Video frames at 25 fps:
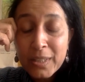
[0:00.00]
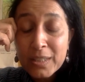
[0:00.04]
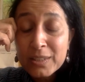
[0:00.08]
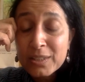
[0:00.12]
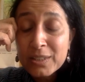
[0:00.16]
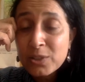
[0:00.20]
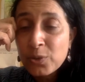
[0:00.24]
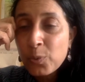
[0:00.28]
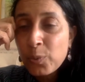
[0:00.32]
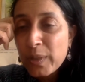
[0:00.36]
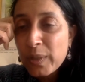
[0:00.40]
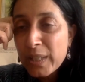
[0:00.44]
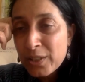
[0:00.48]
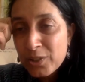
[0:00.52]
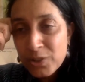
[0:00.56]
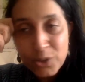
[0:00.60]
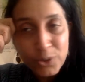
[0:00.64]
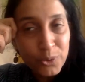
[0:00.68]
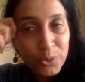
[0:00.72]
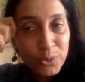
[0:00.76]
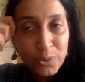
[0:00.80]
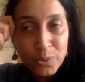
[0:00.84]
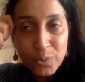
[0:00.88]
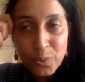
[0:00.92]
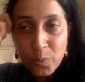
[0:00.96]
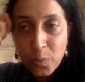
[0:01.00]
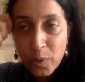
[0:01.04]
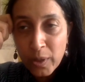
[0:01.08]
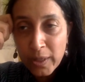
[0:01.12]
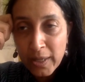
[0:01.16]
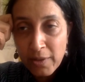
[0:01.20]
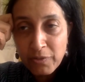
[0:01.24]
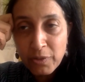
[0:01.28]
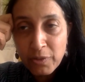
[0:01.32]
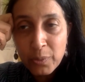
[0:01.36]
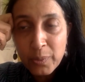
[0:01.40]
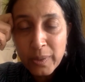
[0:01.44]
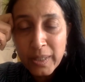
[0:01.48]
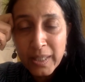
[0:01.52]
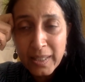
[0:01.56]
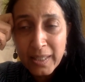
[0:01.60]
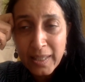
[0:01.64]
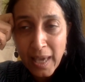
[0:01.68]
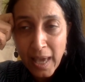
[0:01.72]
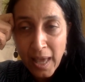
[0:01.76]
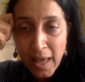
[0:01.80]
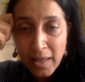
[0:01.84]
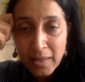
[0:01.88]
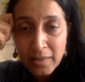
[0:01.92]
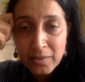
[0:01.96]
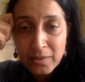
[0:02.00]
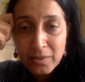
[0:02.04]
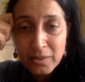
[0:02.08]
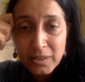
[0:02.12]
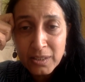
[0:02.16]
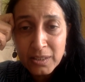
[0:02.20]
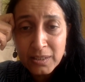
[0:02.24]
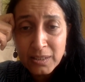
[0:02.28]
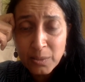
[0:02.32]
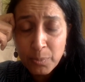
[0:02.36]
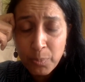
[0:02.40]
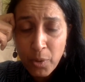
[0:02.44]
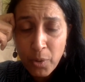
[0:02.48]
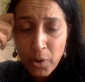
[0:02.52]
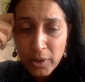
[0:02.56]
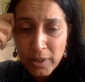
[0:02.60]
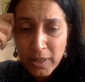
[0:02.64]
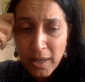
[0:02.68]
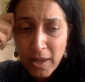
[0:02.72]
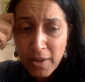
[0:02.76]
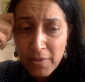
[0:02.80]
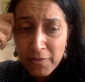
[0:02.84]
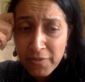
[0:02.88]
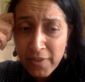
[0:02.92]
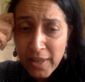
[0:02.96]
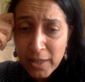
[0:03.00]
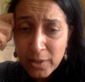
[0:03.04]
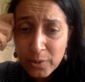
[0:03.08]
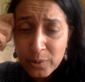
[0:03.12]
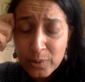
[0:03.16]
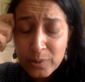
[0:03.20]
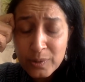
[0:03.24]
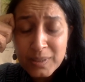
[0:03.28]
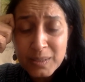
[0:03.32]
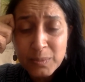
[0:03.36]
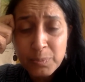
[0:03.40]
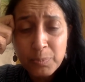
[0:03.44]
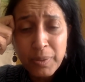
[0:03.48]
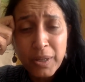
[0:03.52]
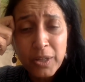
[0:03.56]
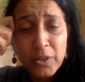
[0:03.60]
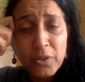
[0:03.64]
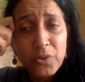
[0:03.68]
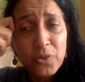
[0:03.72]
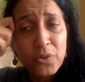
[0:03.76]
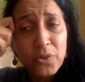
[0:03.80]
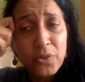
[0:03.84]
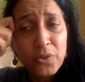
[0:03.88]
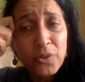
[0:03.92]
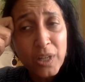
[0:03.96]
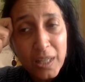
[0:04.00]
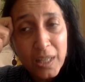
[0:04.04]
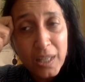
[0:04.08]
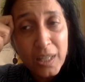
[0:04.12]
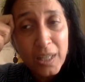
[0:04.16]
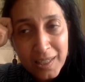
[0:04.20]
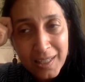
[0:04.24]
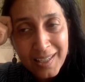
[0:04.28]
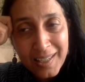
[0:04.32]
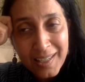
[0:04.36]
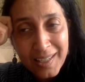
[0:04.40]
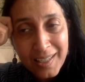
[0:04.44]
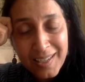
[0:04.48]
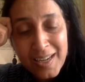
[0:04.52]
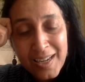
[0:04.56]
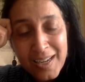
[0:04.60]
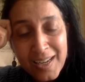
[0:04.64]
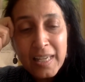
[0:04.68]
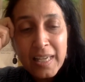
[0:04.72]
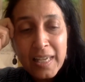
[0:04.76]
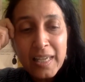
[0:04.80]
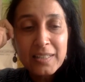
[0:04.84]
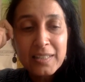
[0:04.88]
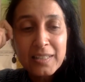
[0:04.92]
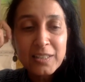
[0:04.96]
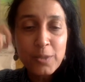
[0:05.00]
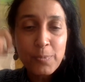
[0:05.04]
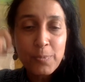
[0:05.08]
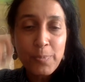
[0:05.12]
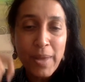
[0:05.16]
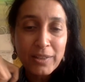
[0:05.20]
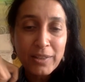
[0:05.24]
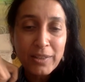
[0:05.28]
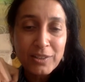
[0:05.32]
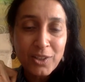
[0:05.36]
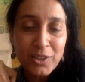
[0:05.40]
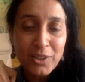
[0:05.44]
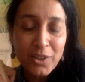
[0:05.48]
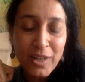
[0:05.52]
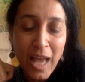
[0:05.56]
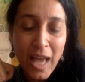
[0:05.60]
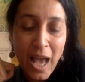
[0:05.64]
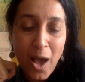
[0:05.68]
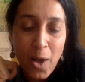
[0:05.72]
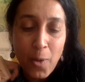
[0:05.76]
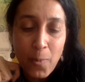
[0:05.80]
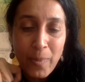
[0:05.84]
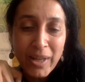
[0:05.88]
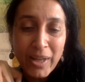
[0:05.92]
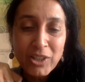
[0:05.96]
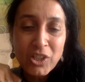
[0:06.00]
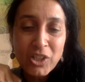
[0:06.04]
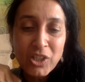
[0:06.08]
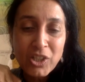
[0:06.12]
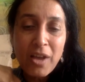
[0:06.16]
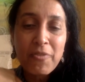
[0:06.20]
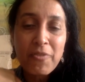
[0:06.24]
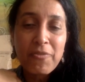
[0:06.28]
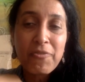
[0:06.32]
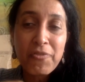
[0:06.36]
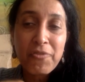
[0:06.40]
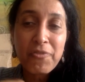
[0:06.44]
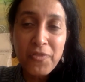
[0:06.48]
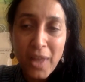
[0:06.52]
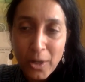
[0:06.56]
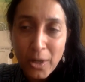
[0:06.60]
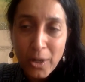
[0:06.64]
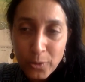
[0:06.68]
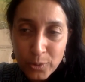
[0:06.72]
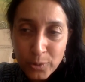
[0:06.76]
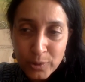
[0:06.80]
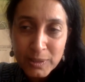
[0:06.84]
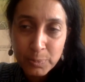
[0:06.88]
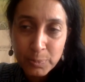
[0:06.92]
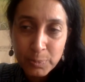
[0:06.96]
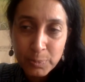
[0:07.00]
So we do whatever we can to support our fellows, but really it depends on how much our fellows